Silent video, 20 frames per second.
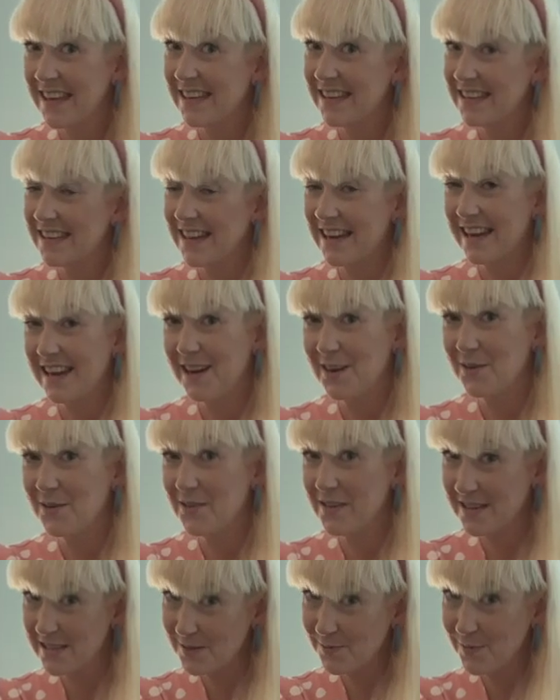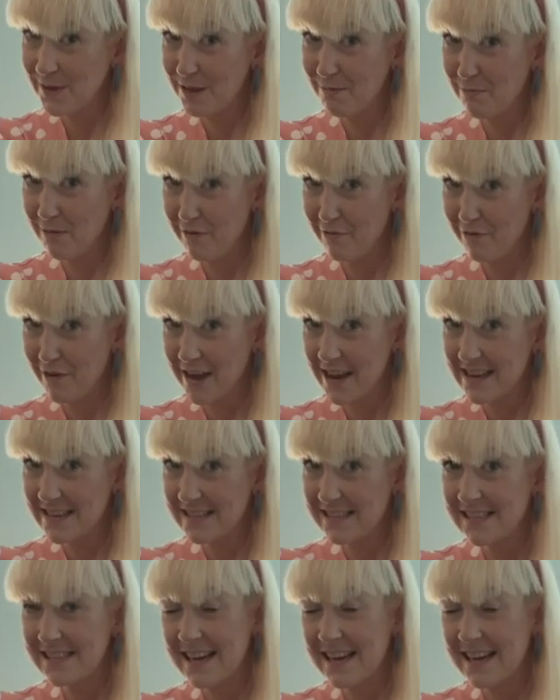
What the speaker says: Now this week my friends,